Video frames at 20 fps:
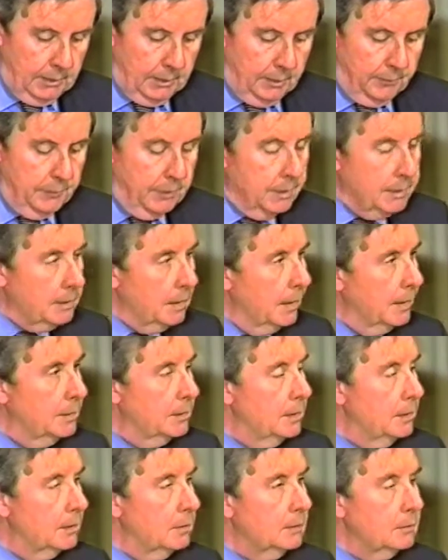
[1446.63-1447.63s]
of this
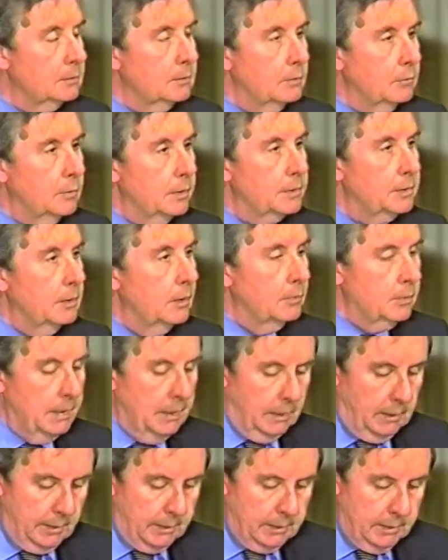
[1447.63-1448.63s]
idea, with
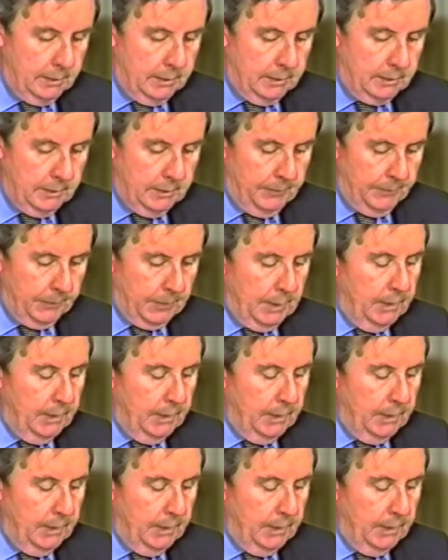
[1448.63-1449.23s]
localities